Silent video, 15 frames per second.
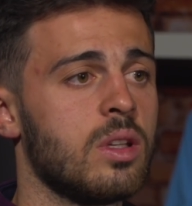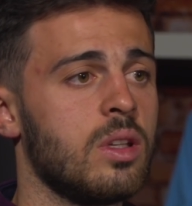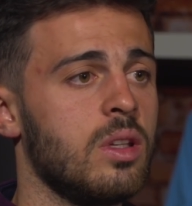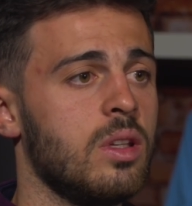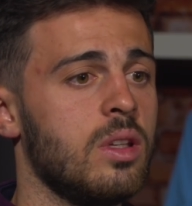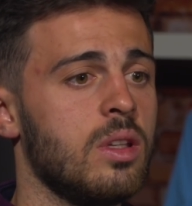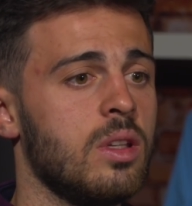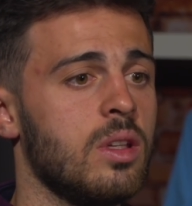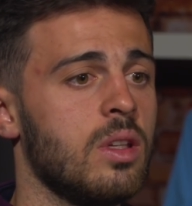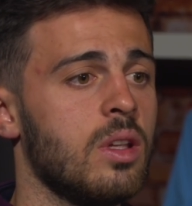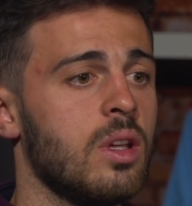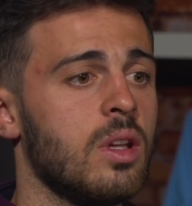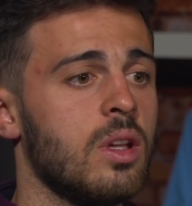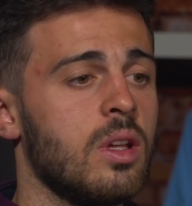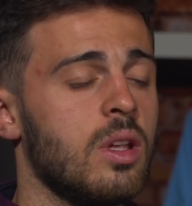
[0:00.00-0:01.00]
He
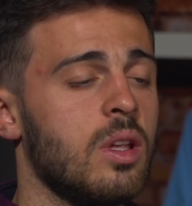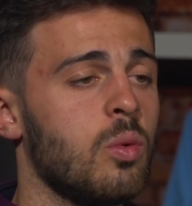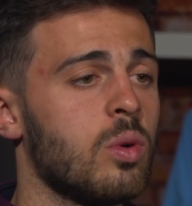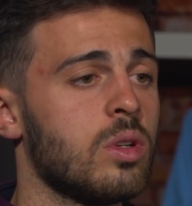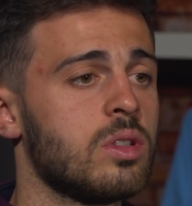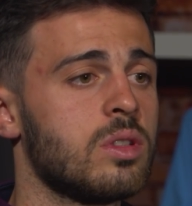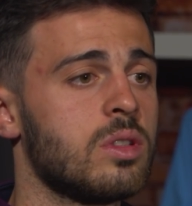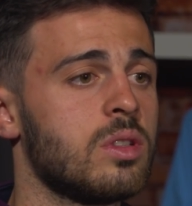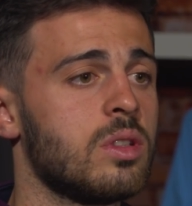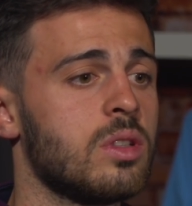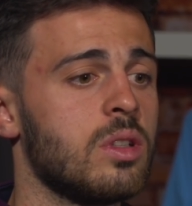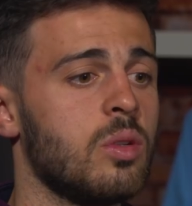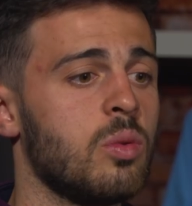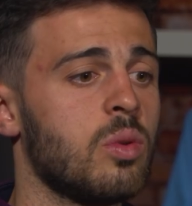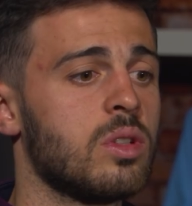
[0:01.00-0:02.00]
he was
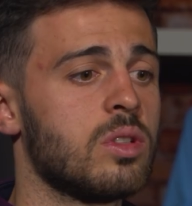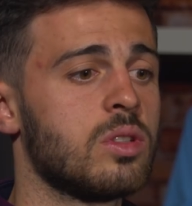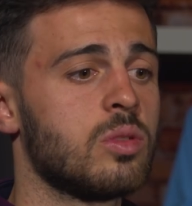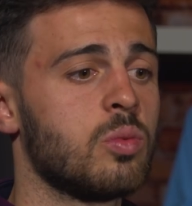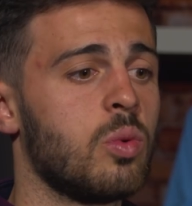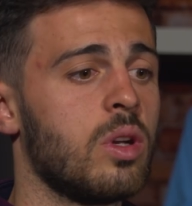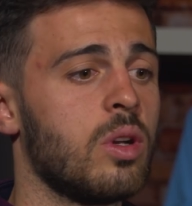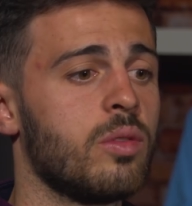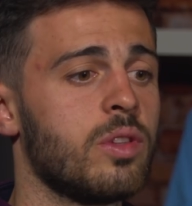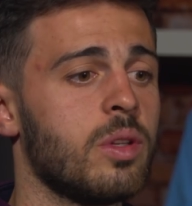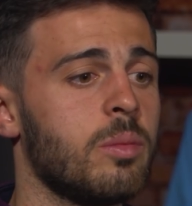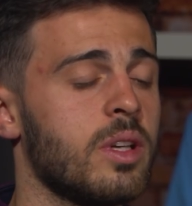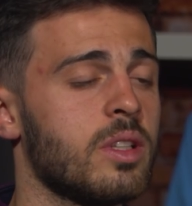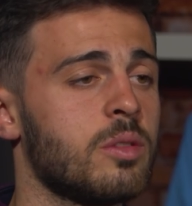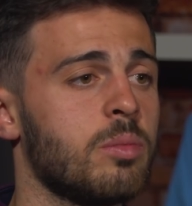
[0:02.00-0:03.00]
he was one of the
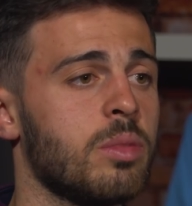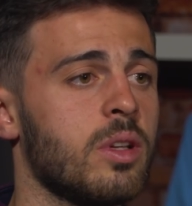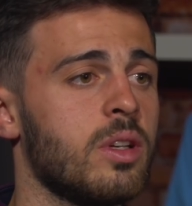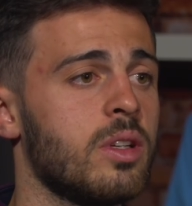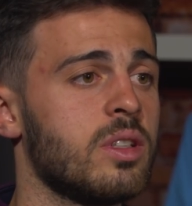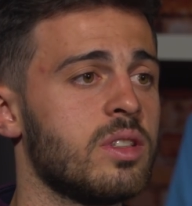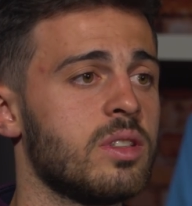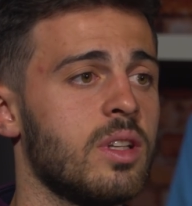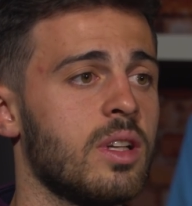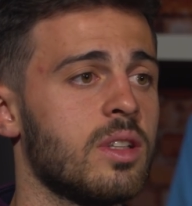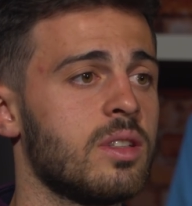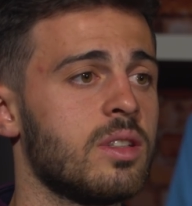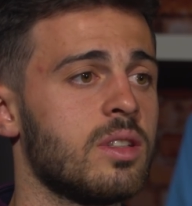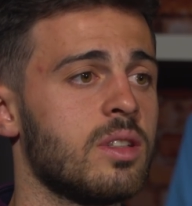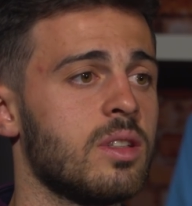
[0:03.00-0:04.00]
best players that